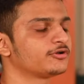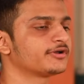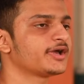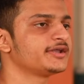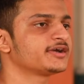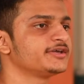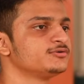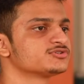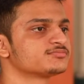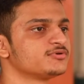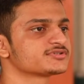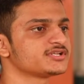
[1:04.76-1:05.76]
organic, I
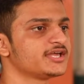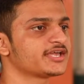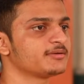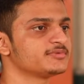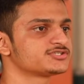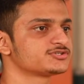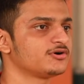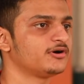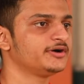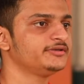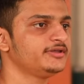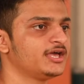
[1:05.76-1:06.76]
used books like M.S.
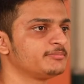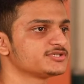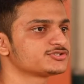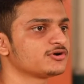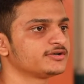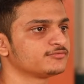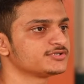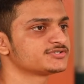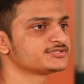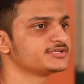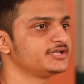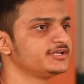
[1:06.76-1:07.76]
Chauhan. M.S. Chauhan
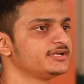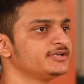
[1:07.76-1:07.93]
was really